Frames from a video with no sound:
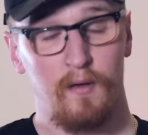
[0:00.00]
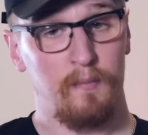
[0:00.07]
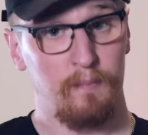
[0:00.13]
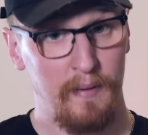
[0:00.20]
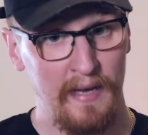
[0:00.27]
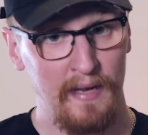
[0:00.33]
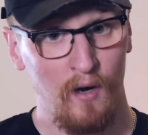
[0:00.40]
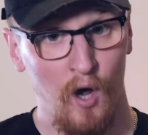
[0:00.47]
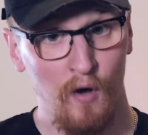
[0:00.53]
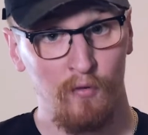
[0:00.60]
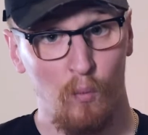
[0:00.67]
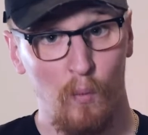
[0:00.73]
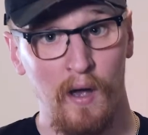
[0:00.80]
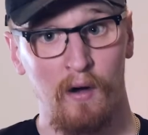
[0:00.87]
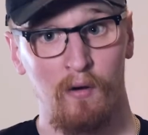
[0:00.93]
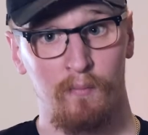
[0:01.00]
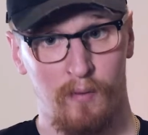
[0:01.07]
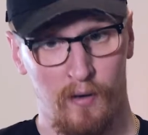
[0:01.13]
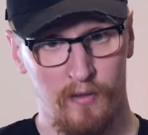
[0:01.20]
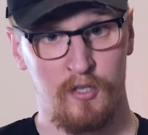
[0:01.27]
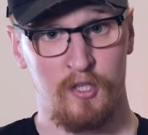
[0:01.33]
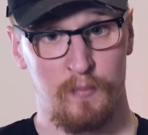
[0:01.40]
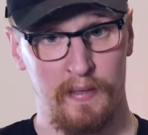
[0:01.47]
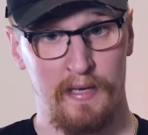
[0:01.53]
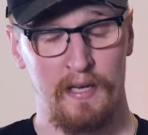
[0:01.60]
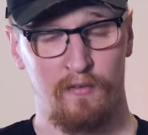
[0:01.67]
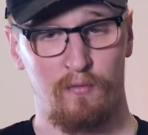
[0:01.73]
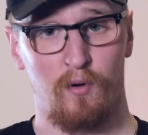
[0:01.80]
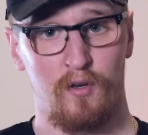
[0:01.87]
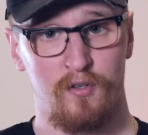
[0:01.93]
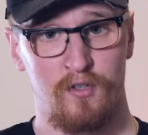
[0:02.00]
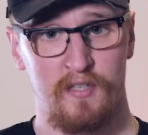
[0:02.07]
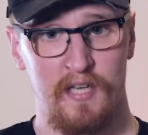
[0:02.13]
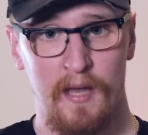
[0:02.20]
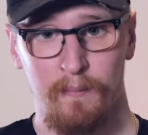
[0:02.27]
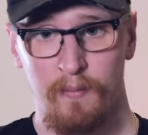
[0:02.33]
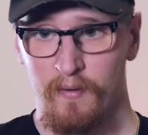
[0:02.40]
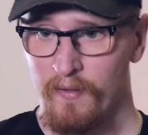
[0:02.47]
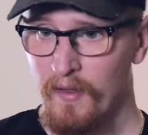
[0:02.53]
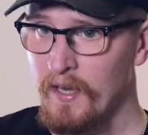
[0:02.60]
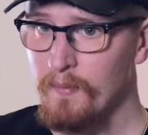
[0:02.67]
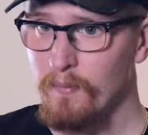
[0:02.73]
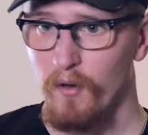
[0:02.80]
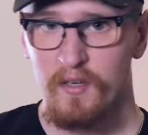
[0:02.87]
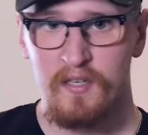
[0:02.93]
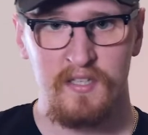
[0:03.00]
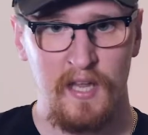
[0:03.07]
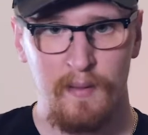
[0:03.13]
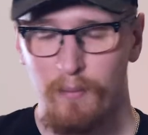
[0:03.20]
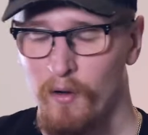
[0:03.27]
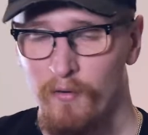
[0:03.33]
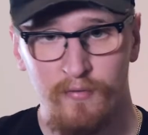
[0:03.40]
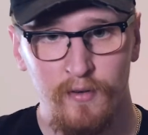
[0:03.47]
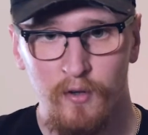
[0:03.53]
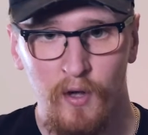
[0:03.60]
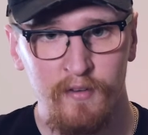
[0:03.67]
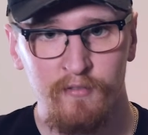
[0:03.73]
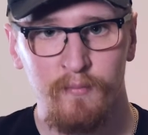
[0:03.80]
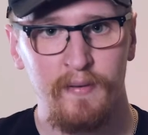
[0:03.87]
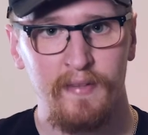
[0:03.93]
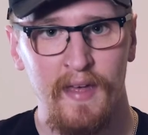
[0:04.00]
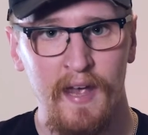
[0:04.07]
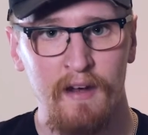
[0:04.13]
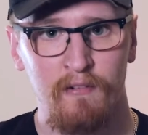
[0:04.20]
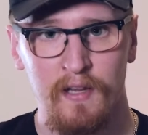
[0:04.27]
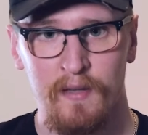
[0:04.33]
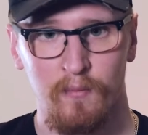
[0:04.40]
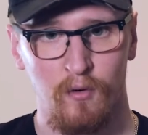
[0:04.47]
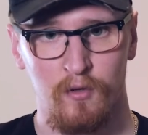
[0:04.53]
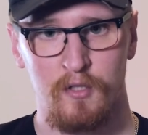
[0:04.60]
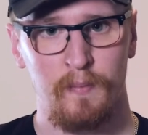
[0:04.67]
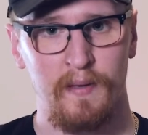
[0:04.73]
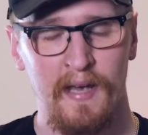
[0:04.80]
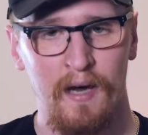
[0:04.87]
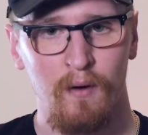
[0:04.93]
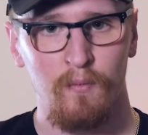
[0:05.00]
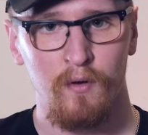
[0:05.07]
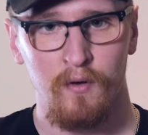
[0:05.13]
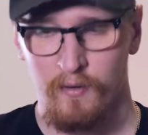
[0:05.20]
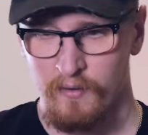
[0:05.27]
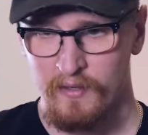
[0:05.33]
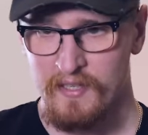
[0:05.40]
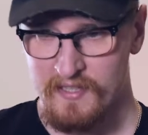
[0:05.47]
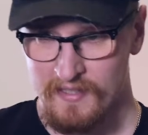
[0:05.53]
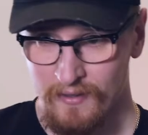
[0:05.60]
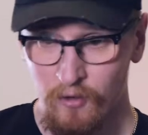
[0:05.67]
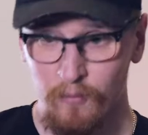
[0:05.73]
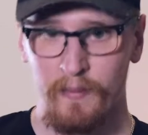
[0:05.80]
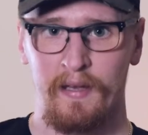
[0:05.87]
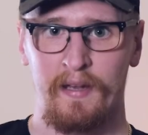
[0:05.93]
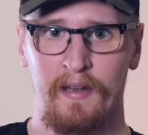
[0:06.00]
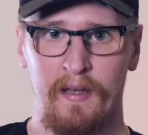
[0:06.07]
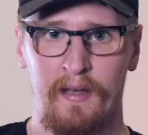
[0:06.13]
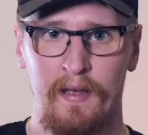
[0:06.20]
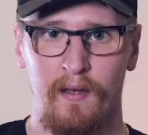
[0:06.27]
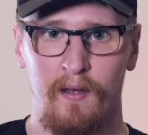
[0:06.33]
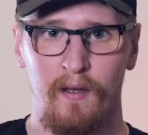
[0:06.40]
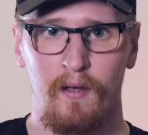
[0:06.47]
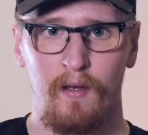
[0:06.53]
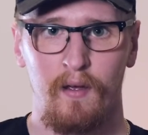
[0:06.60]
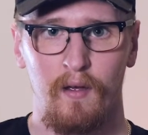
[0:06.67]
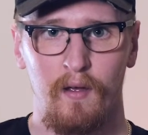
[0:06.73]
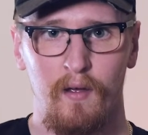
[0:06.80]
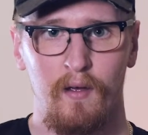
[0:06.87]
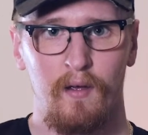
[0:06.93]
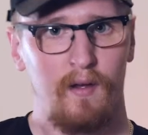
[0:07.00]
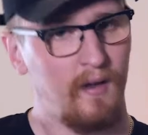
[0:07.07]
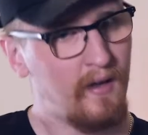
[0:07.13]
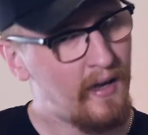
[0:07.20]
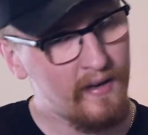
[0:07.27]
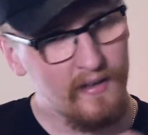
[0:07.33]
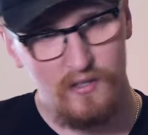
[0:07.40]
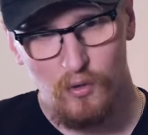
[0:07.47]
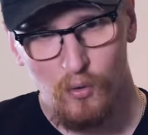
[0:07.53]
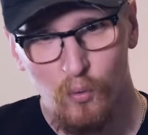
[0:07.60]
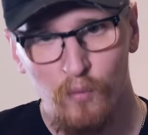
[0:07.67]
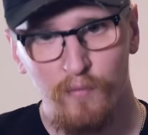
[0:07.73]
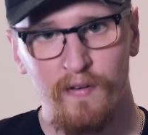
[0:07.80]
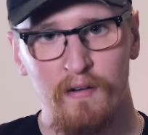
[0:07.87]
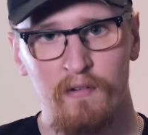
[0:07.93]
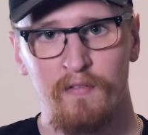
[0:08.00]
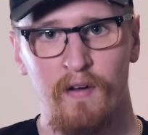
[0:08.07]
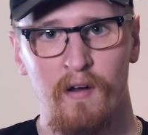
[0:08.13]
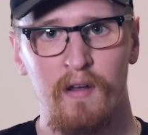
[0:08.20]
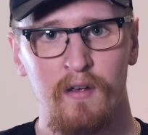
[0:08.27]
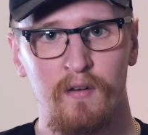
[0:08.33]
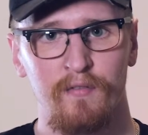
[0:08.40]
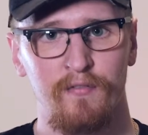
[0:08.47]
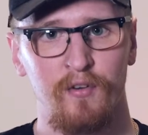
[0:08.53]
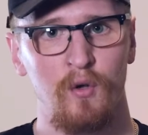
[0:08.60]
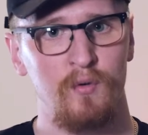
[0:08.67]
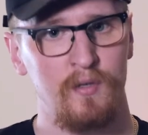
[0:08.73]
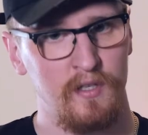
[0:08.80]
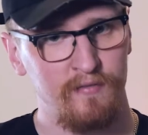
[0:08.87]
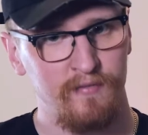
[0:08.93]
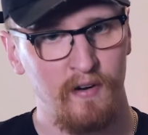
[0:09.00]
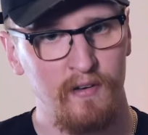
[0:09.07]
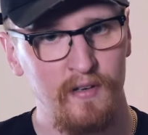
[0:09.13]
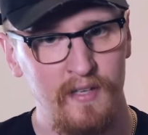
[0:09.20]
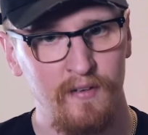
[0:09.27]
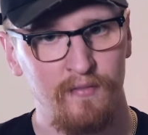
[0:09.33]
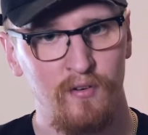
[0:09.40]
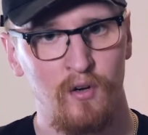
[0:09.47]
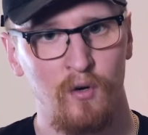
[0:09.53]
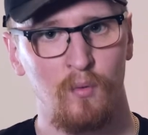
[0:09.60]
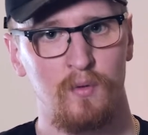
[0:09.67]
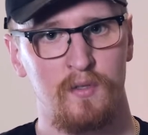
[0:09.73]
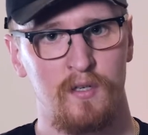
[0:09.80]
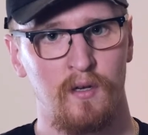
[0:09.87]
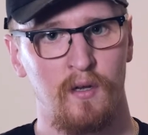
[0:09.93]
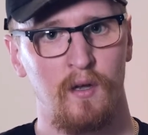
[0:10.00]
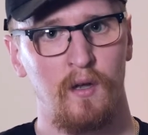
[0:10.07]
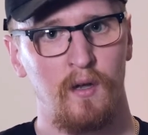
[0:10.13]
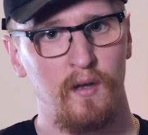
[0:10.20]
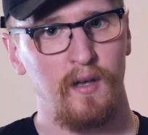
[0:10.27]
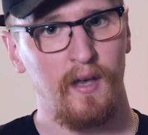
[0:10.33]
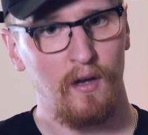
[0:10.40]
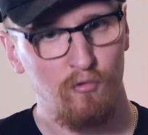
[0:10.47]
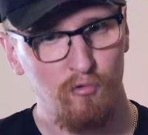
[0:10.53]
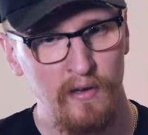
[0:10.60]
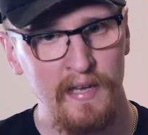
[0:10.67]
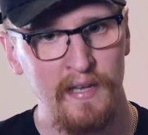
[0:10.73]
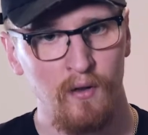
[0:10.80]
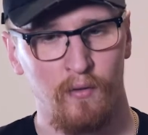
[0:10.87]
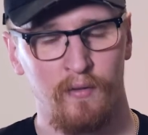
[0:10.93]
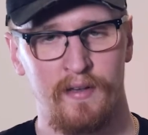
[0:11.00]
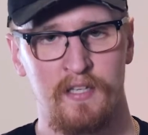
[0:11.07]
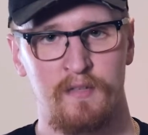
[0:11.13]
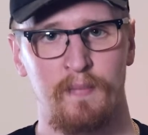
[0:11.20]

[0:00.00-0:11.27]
being overwhelmed by the speed of what's just happened, and then he might step off and not even be there anymore to be countered, and he's still being hit. Again, it's all very, very confusing. It's very difficult to get a read on this